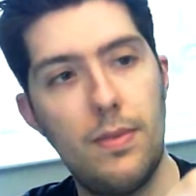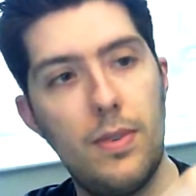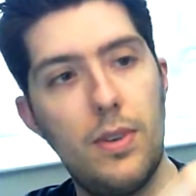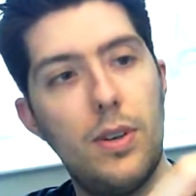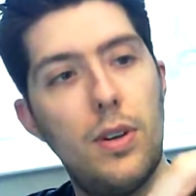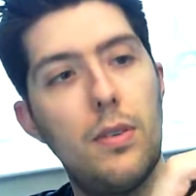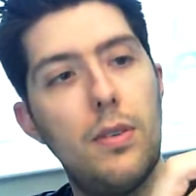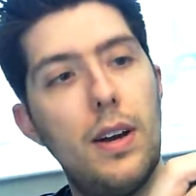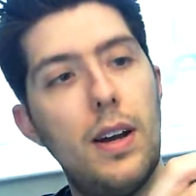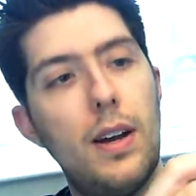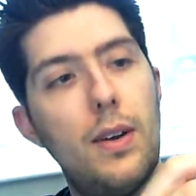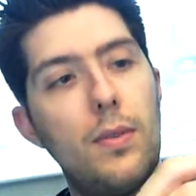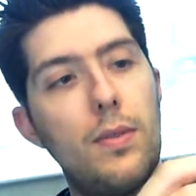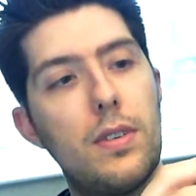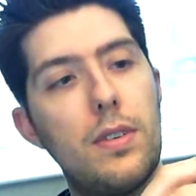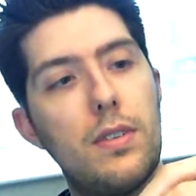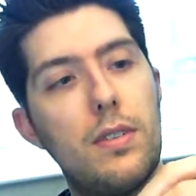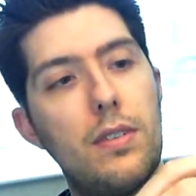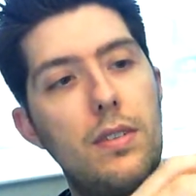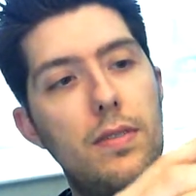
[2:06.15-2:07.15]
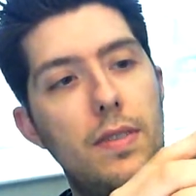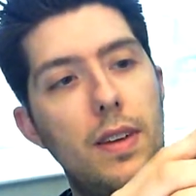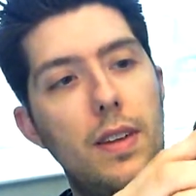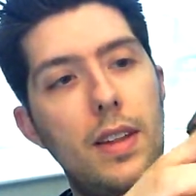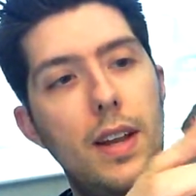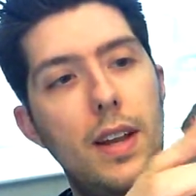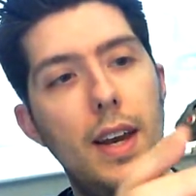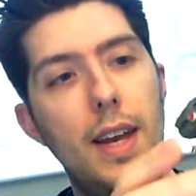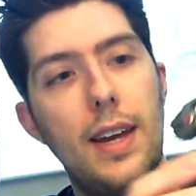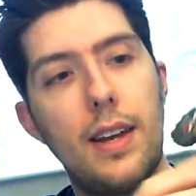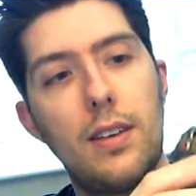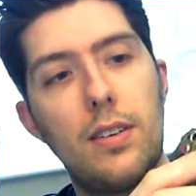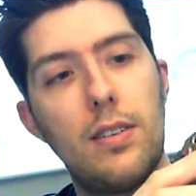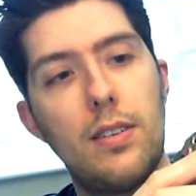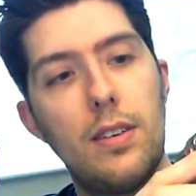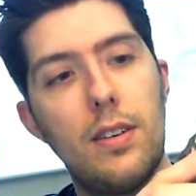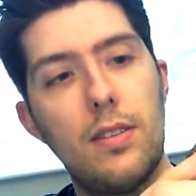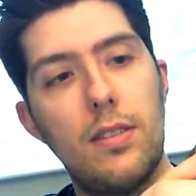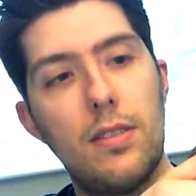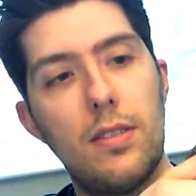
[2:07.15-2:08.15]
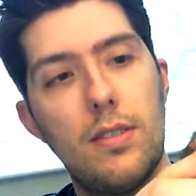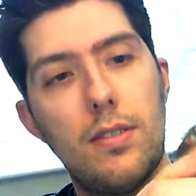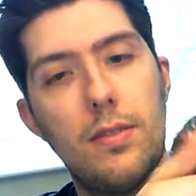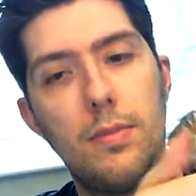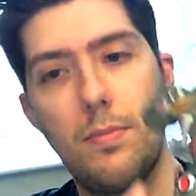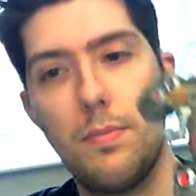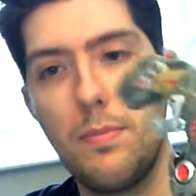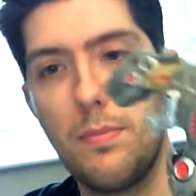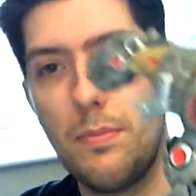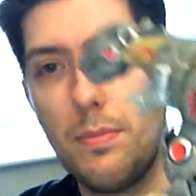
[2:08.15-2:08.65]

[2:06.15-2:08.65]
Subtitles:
cut round to fit the leg, so you just sort of